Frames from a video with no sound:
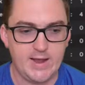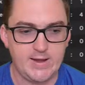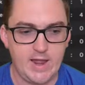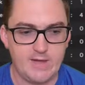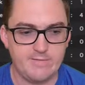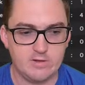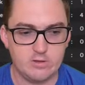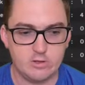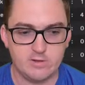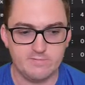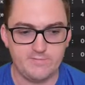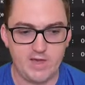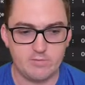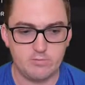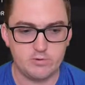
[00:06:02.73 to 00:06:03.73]
and have a look.
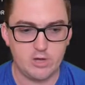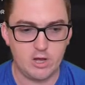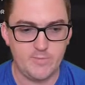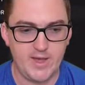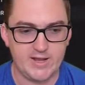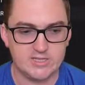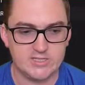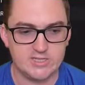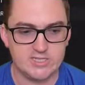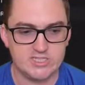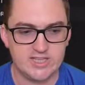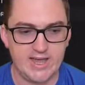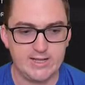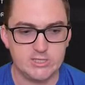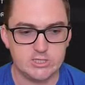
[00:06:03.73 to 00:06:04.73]
In fact, we'll go back to the
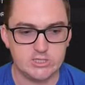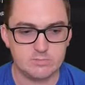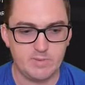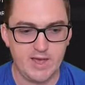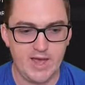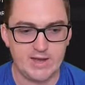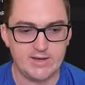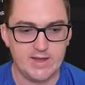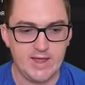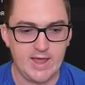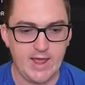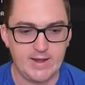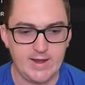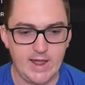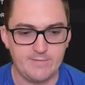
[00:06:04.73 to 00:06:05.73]
stages part
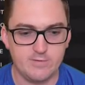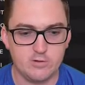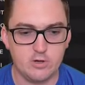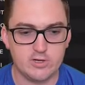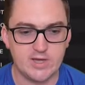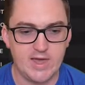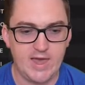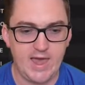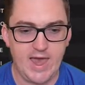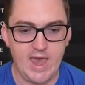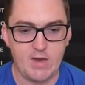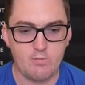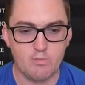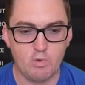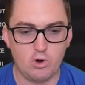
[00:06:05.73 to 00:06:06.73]
and have a look
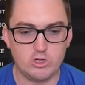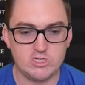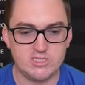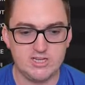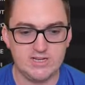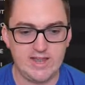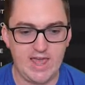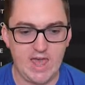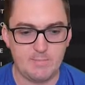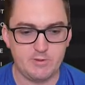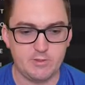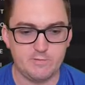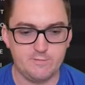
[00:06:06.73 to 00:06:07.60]
at what did happen.